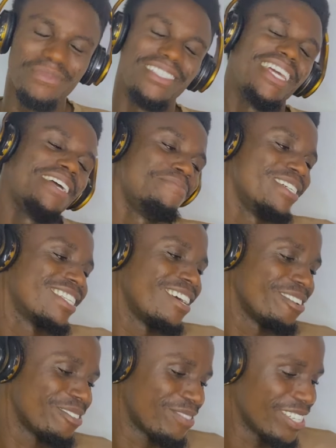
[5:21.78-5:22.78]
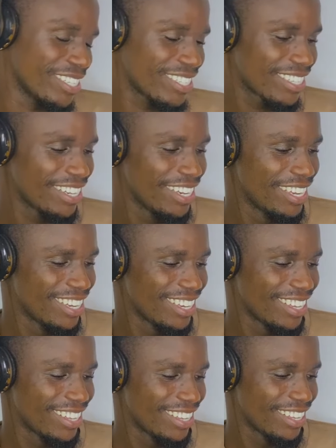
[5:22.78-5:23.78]
Damn it, I love this.
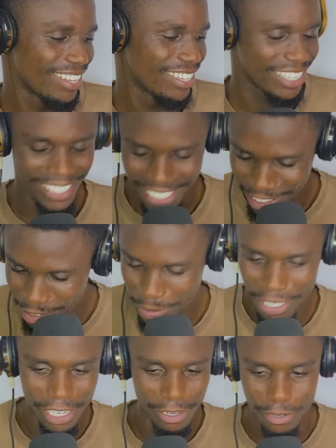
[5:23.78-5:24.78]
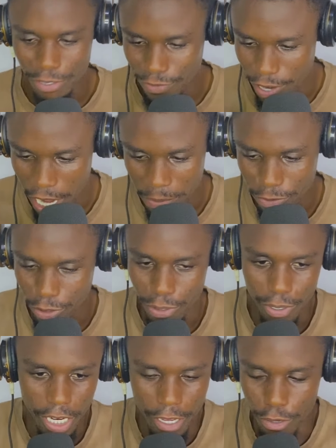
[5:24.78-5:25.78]
It's giving me a good vibe
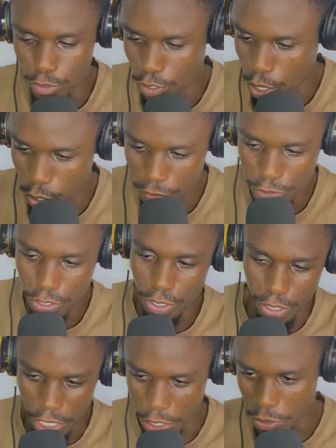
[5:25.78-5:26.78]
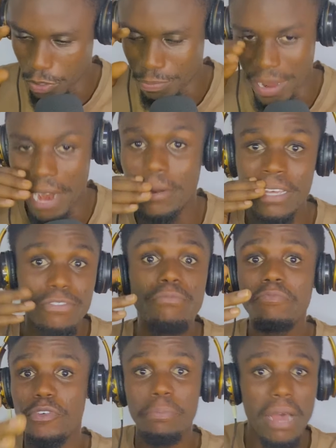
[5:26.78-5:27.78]
for a good love song, a good
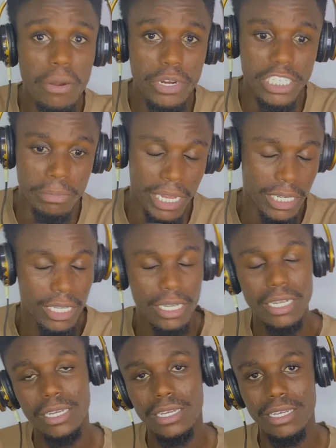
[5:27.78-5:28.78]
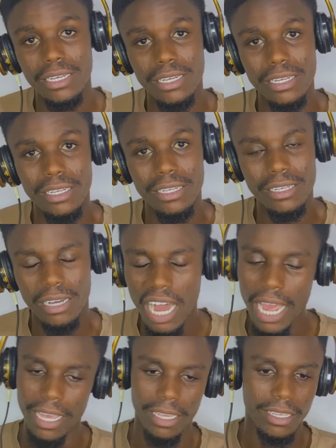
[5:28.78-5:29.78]
even for marriage, man.
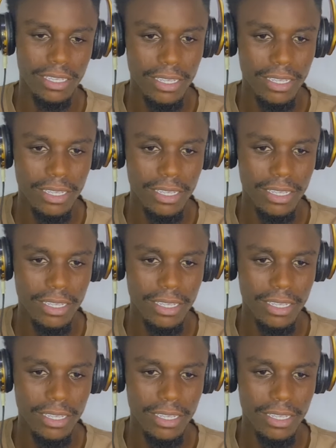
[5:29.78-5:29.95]
Hi.